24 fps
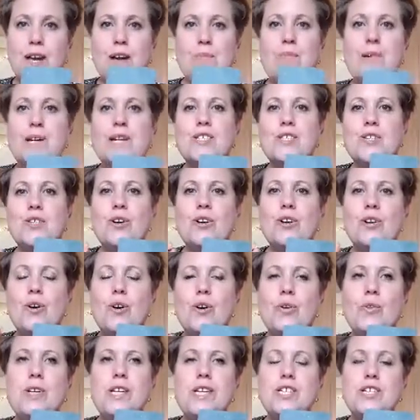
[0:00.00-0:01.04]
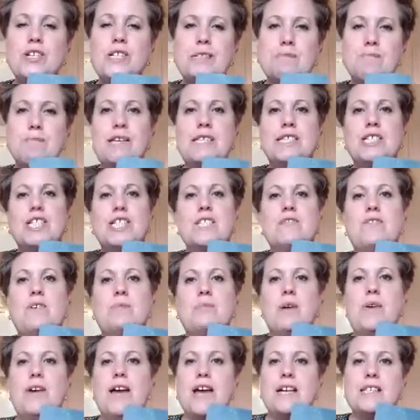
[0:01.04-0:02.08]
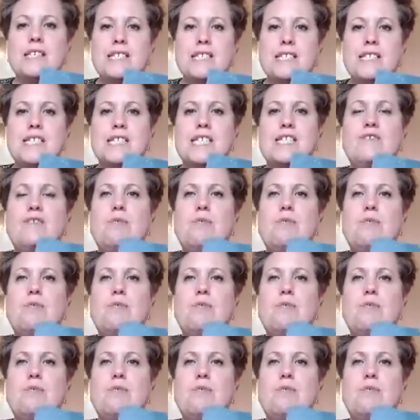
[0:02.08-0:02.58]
But it's not only just messages from your ancestors,